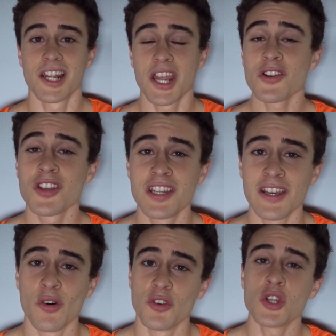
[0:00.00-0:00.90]
Here's the
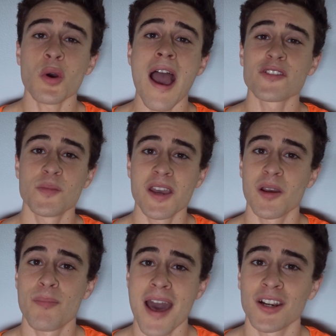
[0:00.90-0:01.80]
deal, you don't have to be a
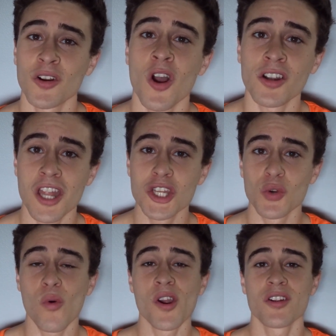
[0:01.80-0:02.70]
competitor on Ninja
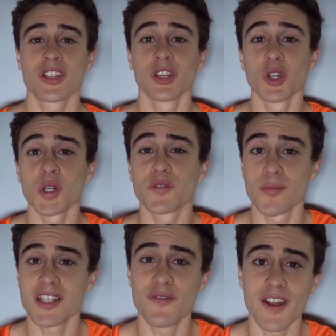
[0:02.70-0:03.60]
Warrior to learn
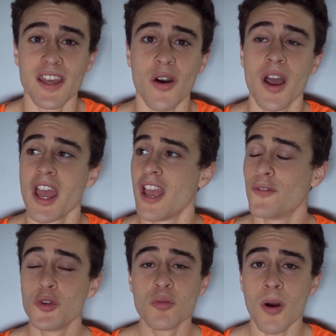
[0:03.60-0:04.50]
from this video. If
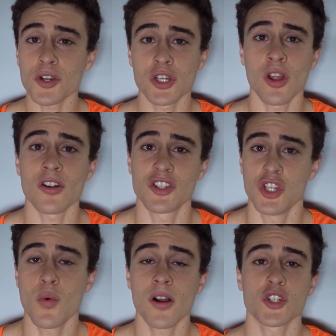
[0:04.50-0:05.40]
you do martial arts
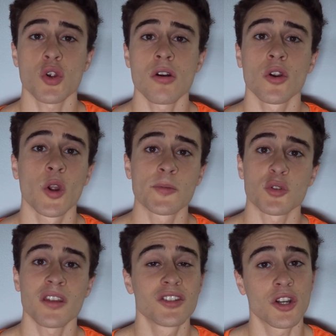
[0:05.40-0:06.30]
and you want stronger grip
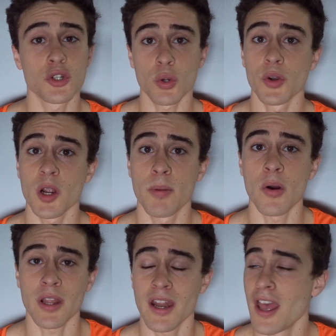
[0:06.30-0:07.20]
strength to control your
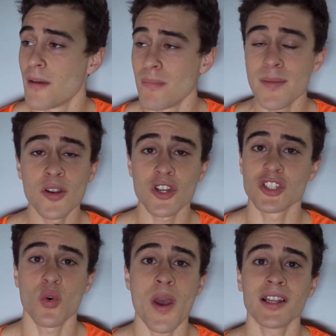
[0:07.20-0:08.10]
opponent, maybe you're
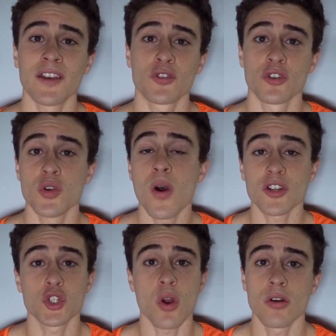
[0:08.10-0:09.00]
just a weightlifter and you
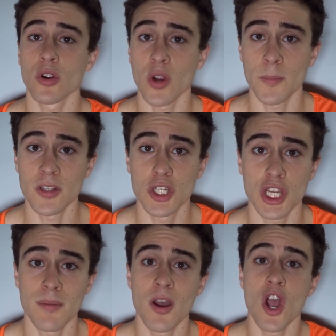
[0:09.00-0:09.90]
want stronger grip in the
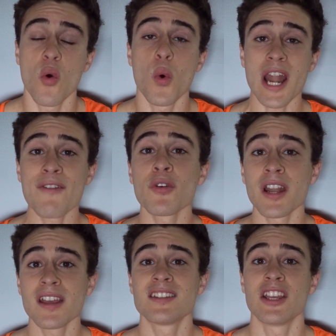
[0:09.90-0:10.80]
gym, whatever
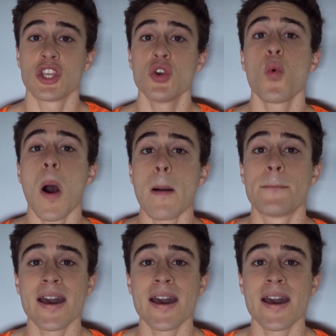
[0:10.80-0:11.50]
it is that you want